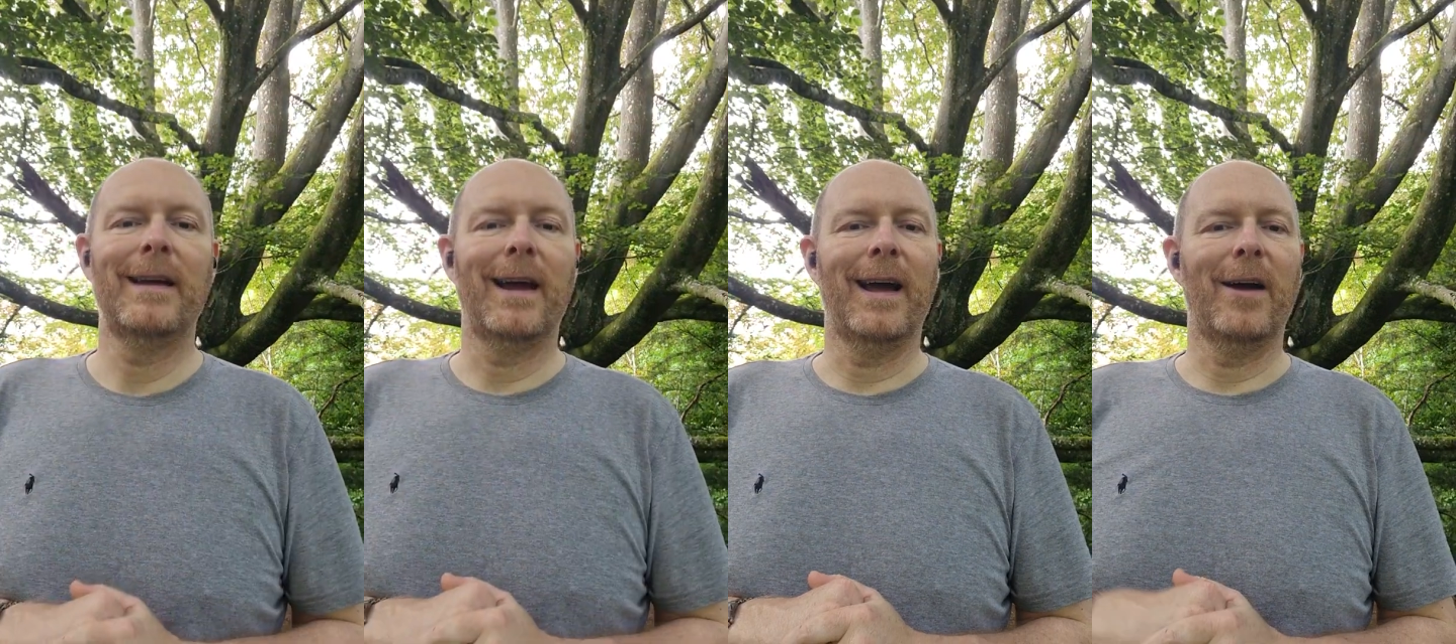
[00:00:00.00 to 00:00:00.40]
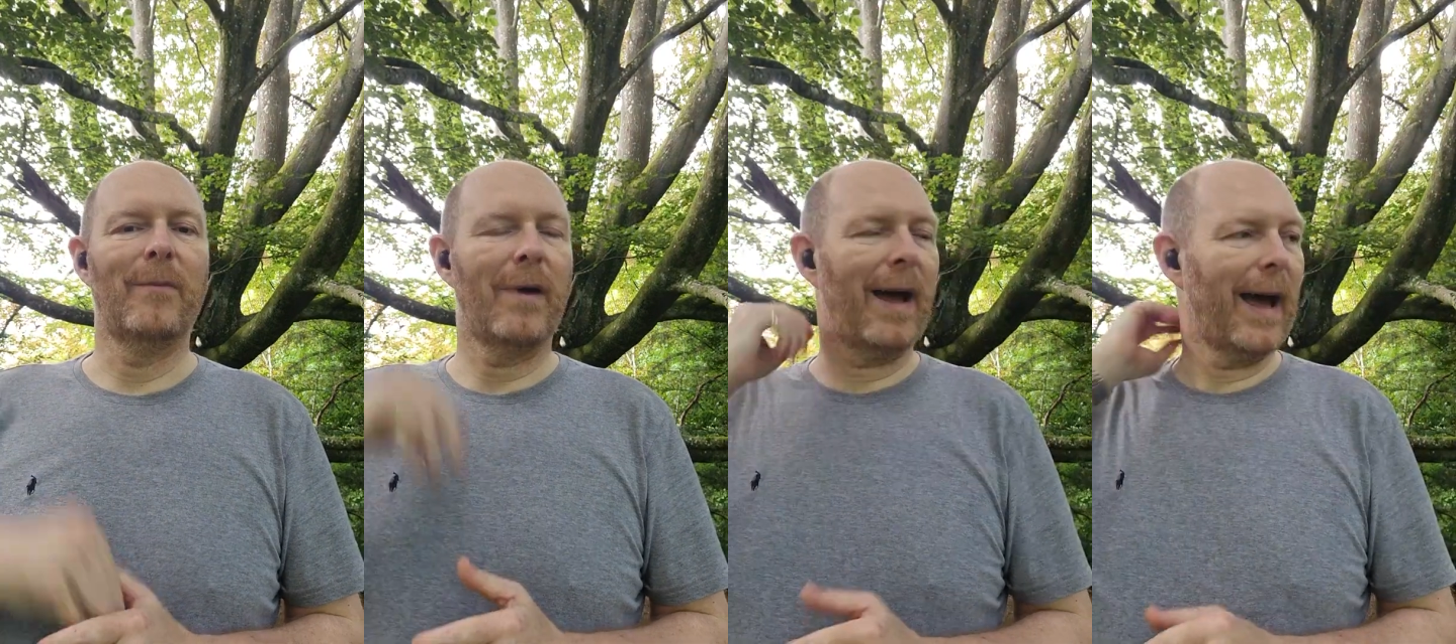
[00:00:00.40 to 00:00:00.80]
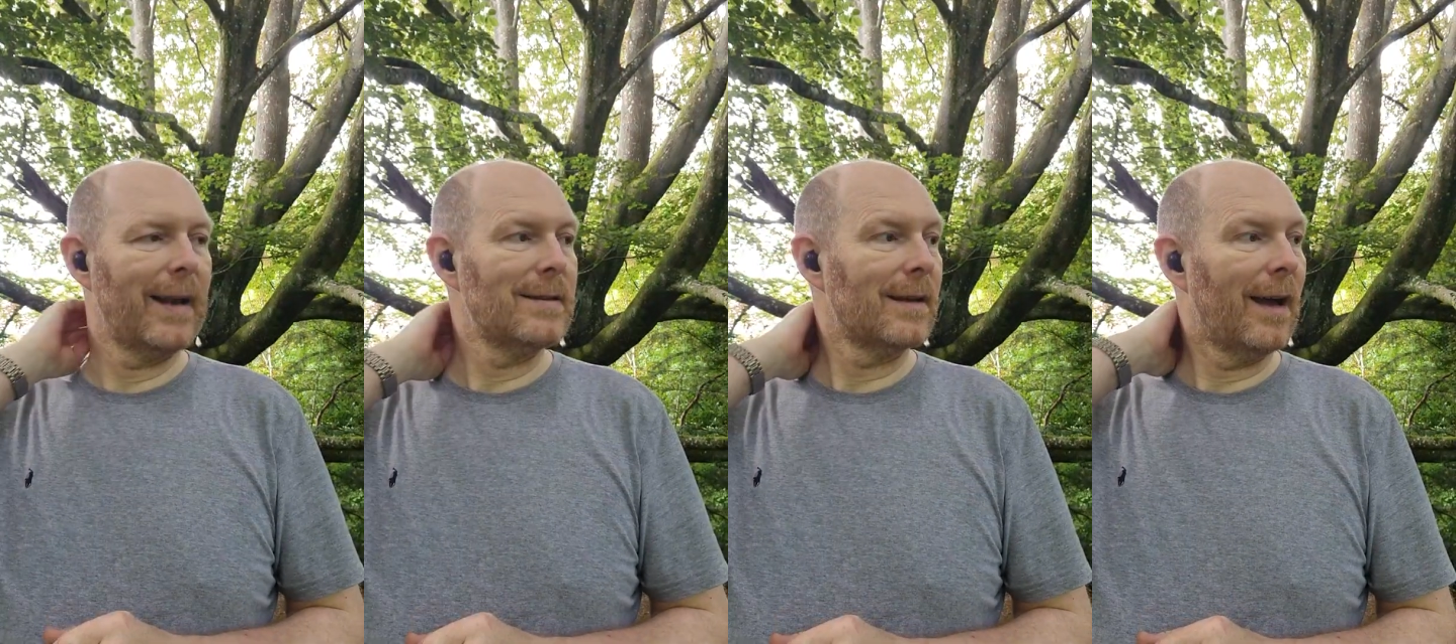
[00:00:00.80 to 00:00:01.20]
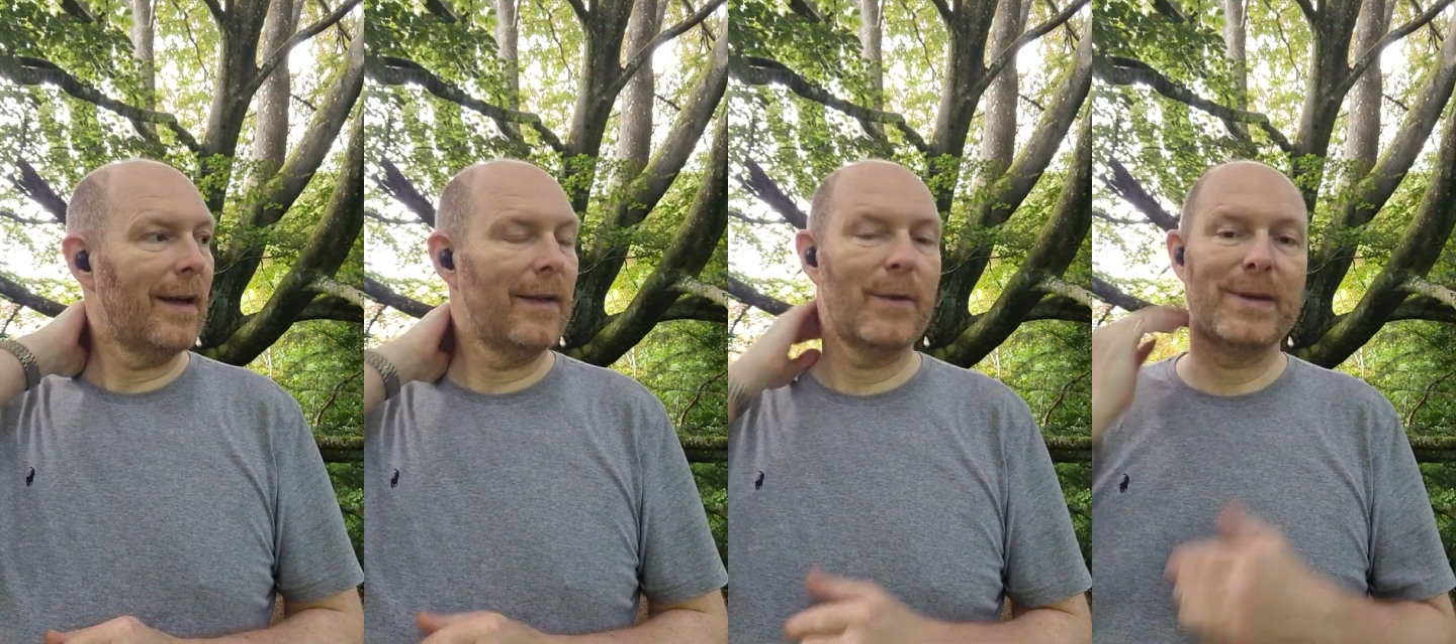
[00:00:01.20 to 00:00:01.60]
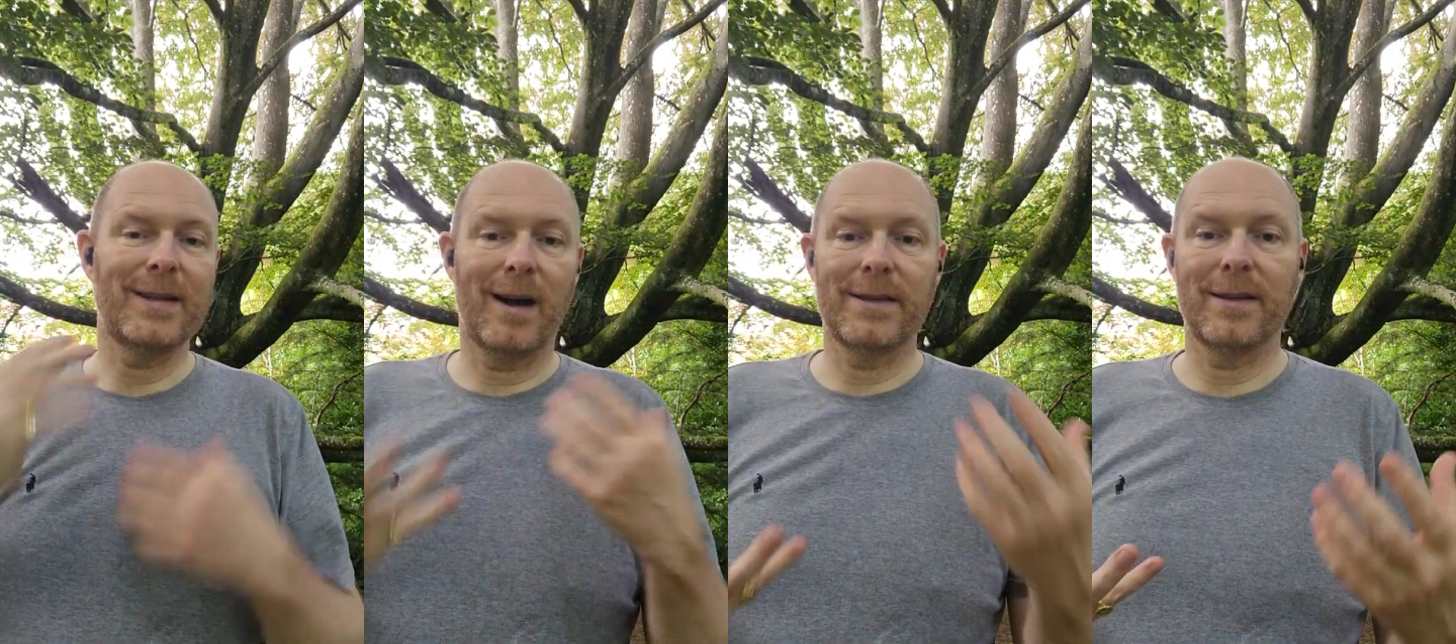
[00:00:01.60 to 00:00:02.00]
And then we
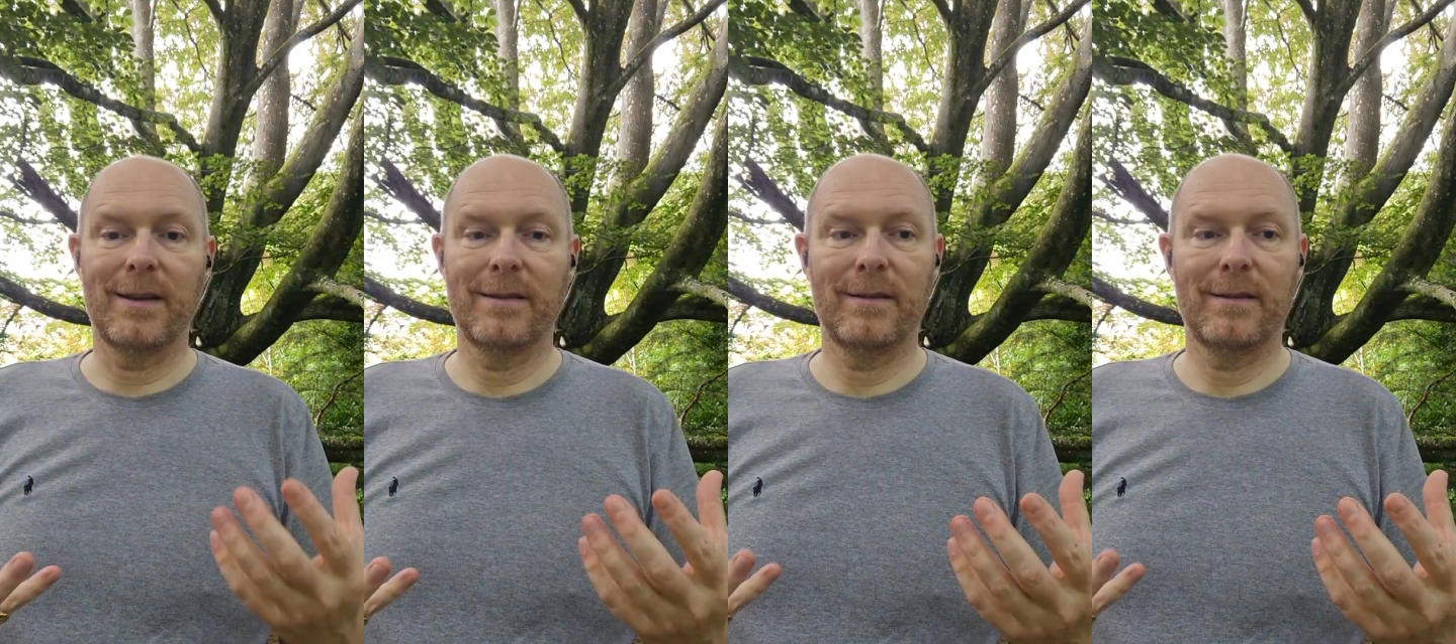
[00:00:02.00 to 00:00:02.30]
start to